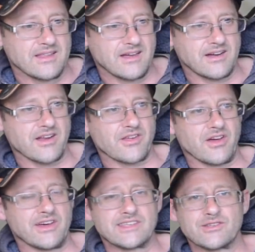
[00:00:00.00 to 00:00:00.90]
I know,
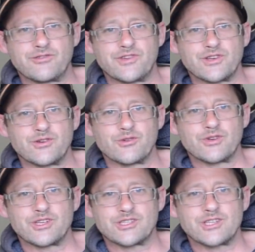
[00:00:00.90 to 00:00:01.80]
guys, if it'll
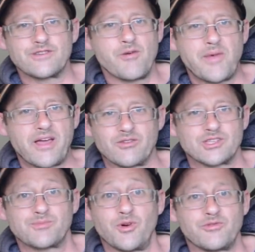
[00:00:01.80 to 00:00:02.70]
just leave a bait on a
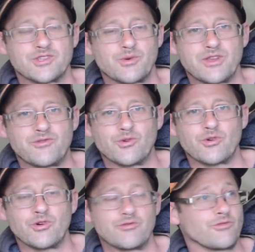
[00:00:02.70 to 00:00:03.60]
spot for 24
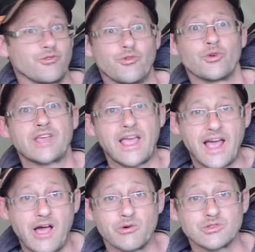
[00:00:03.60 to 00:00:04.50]
or 48
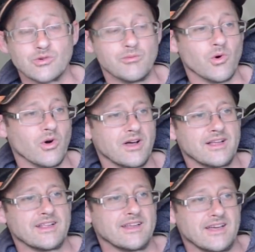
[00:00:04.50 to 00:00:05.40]
hours or more.
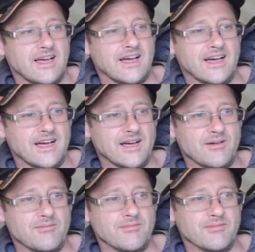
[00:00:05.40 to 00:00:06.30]

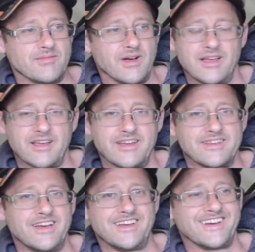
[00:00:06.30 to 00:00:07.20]

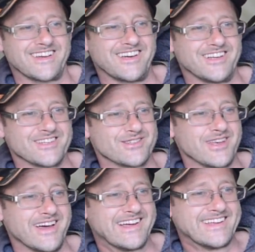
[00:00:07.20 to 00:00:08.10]
I can't do that.